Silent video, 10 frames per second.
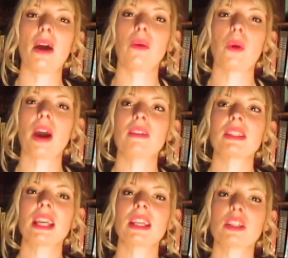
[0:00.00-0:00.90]

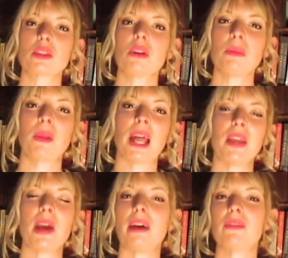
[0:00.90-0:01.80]
whereas in a screenplay
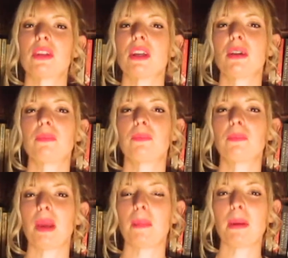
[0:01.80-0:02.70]
you have to
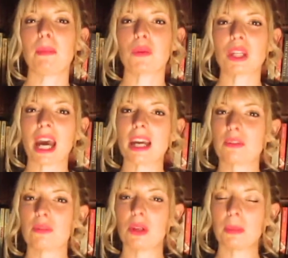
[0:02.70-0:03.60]
be a bit more
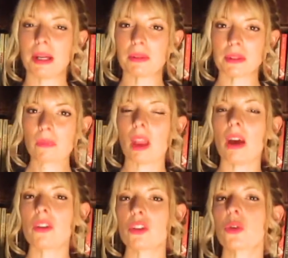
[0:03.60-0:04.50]
tactful about
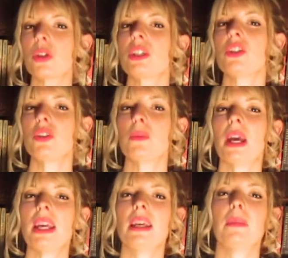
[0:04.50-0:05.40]
the choices you
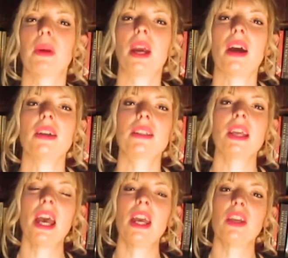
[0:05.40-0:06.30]
make, because
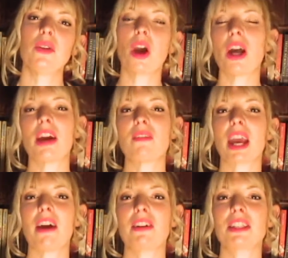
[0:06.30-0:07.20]
you can't have a
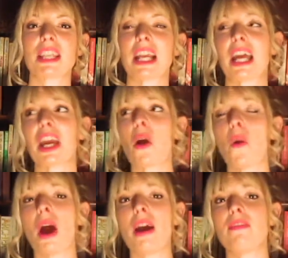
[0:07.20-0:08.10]
character saying like,
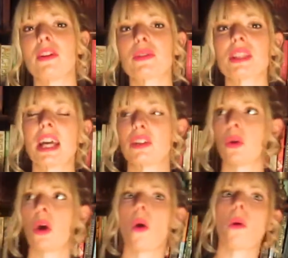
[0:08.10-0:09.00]
oh, I feel sad,
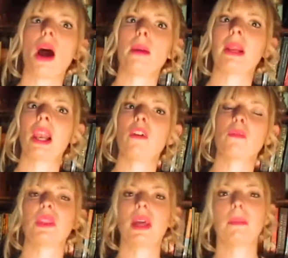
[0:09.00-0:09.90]
or oh, I'm in love
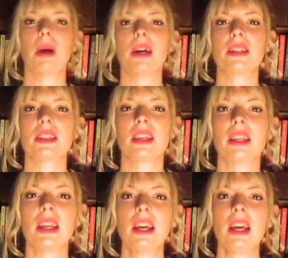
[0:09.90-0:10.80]
with that person.